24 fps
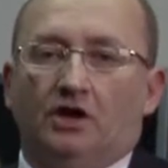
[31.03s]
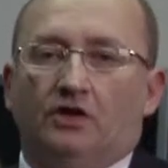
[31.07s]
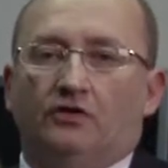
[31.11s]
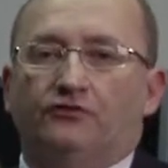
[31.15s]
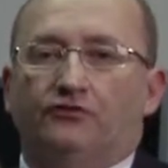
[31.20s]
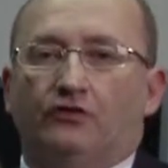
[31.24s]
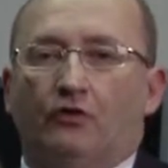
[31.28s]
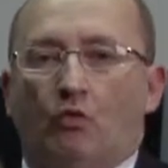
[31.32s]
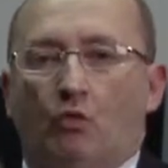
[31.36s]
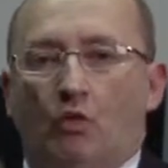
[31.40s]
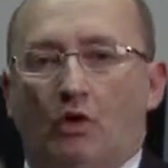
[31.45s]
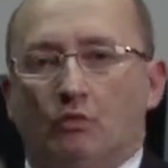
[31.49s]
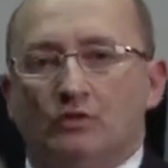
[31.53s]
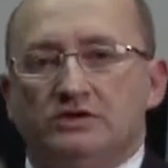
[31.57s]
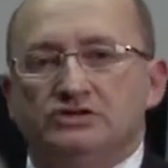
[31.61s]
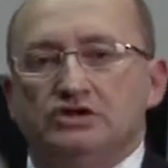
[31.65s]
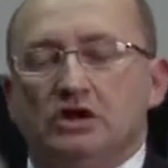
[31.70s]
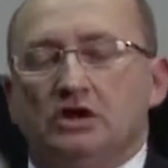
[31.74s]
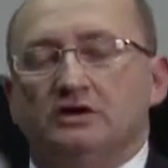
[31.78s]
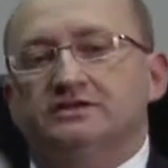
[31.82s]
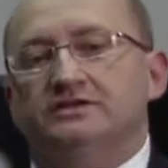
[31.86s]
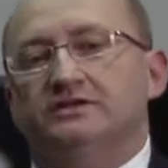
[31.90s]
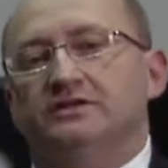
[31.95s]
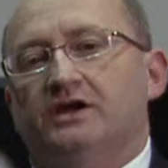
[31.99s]
So what we
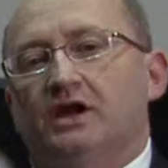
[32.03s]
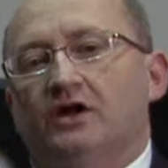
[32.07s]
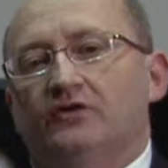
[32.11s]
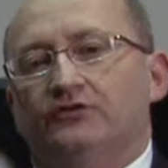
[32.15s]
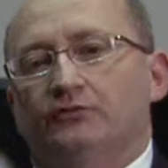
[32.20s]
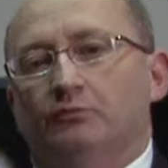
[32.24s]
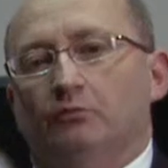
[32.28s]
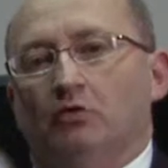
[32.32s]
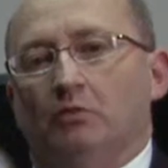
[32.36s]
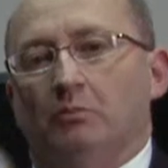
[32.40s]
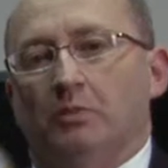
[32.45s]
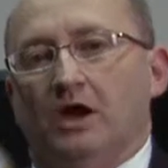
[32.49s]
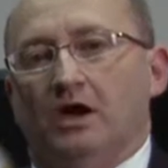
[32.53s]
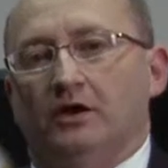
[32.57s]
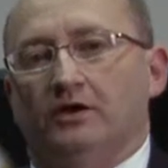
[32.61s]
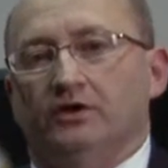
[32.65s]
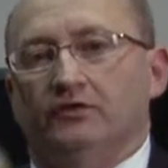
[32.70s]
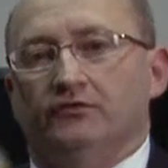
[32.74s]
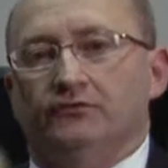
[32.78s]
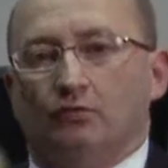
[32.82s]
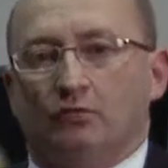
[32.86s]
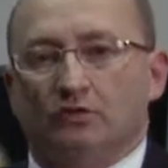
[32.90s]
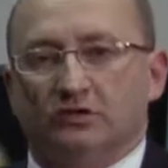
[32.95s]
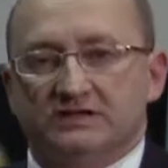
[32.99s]
talk to the customer about
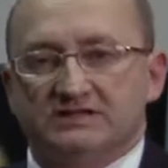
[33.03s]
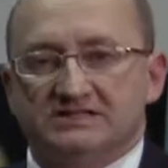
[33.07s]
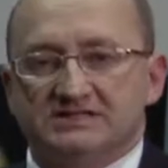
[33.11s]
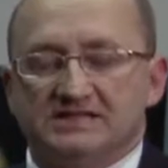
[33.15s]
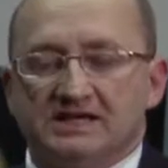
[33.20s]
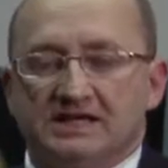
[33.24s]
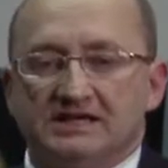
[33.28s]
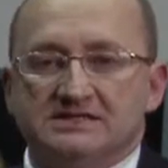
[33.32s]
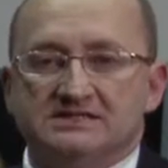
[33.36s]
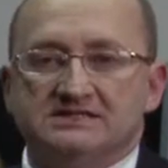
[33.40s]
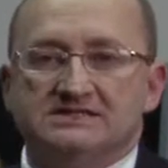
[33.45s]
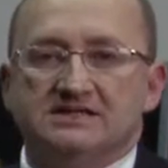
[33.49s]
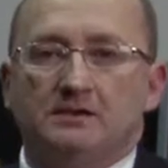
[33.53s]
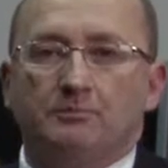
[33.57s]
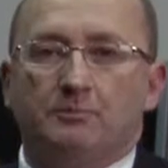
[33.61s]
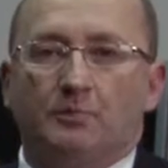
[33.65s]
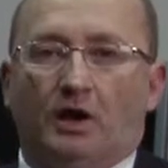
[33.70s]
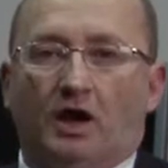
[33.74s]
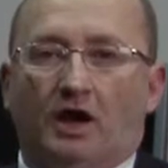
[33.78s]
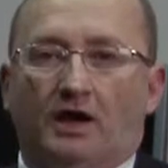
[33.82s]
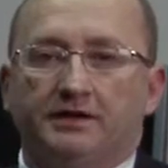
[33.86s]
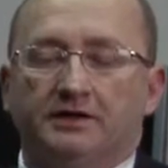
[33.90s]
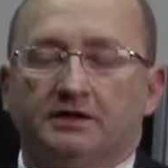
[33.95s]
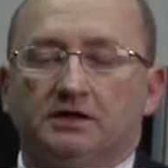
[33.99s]
is, well, let's take a step
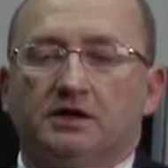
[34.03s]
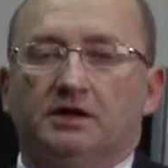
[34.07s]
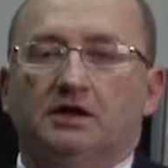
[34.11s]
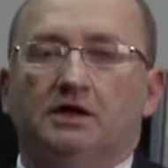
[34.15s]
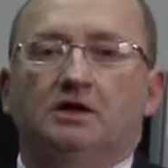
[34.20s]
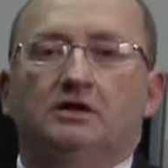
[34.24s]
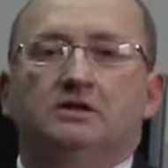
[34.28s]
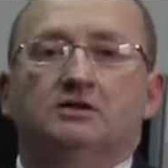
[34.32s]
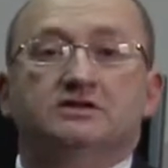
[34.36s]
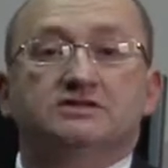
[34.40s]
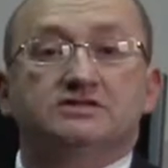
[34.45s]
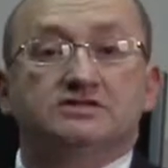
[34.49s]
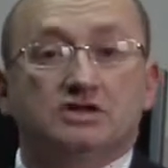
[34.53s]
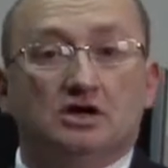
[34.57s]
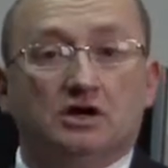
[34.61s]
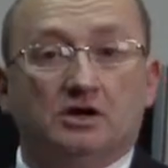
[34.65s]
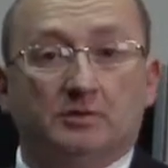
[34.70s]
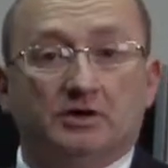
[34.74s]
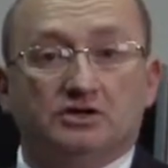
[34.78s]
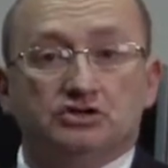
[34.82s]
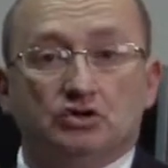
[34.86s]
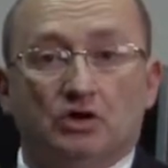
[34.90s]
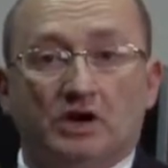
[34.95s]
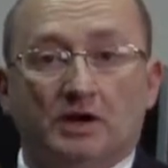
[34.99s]
back. Let's talk
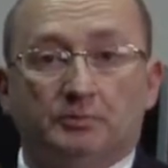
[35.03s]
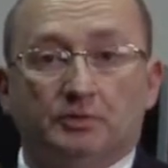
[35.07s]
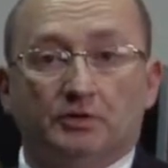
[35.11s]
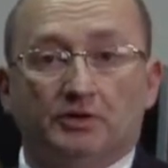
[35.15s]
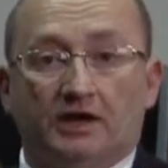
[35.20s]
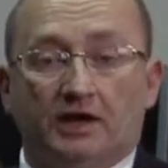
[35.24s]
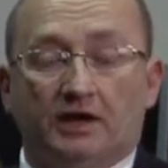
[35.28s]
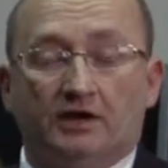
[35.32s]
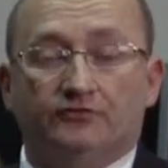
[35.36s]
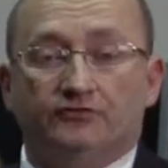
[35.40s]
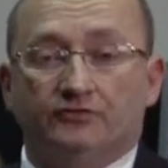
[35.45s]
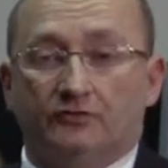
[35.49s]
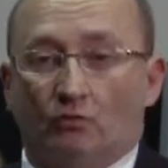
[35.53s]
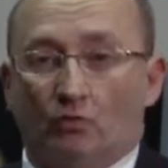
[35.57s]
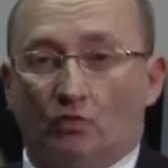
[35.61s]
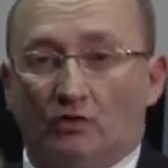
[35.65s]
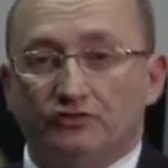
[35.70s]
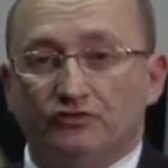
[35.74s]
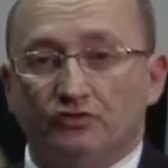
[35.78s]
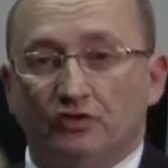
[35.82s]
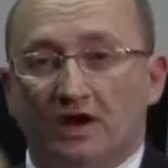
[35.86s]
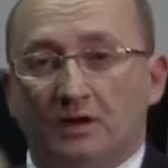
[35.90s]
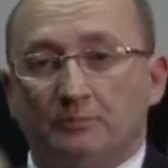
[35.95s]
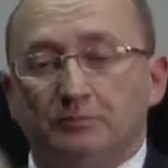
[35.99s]
about your application.
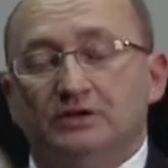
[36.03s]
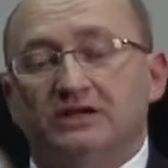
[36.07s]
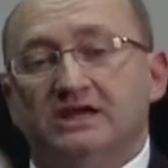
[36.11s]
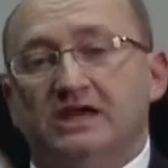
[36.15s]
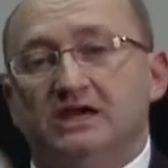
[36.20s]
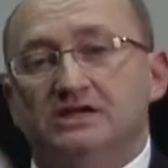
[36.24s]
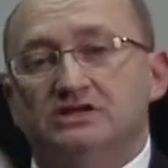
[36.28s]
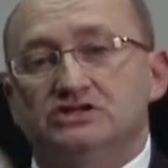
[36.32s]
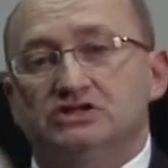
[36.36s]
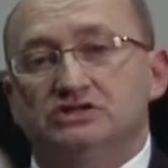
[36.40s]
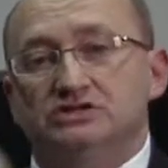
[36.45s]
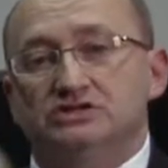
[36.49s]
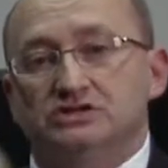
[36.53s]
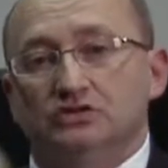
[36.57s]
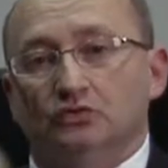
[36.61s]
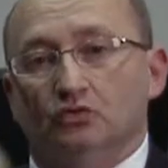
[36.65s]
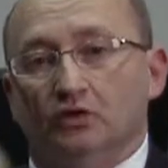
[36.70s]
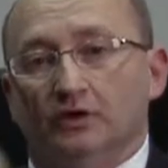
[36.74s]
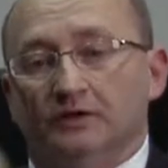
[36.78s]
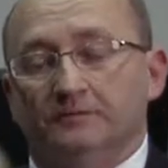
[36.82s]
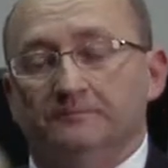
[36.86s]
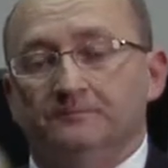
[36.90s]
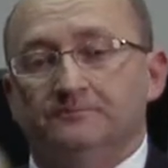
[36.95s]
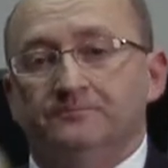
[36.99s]
What's your application
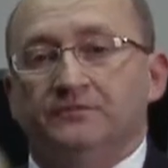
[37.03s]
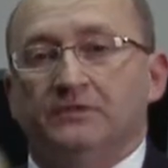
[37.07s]
doing?